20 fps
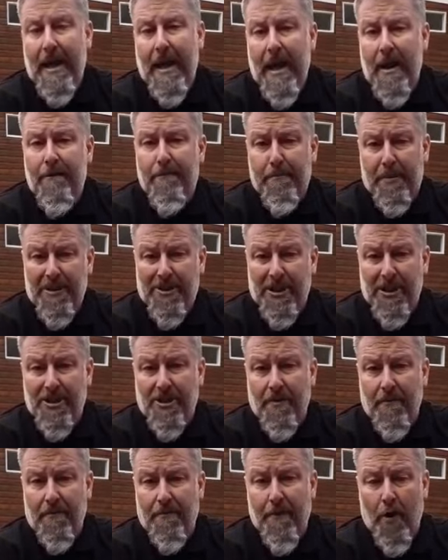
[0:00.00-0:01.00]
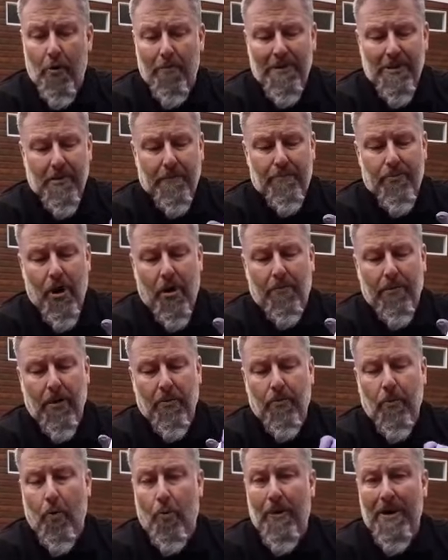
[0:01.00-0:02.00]
If persistent foam is a
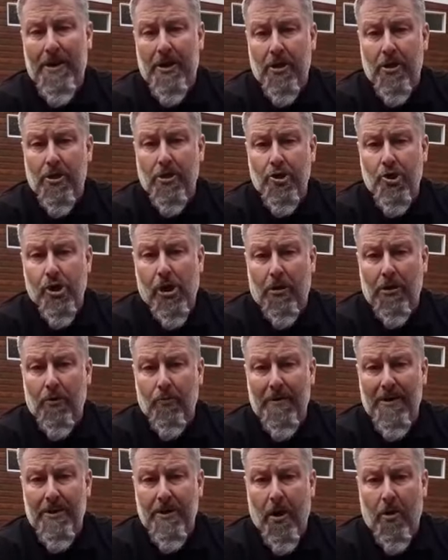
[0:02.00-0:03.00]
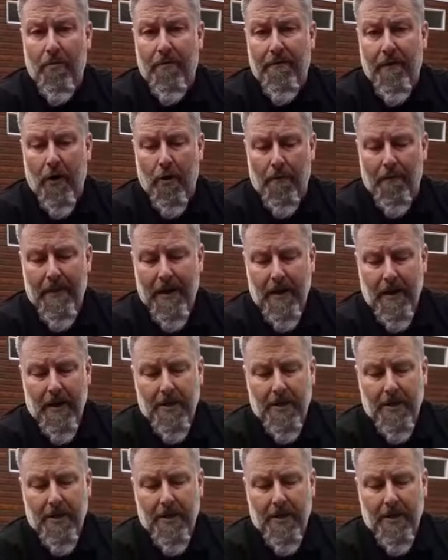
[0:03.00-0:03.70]
problem, we can control it with no foam.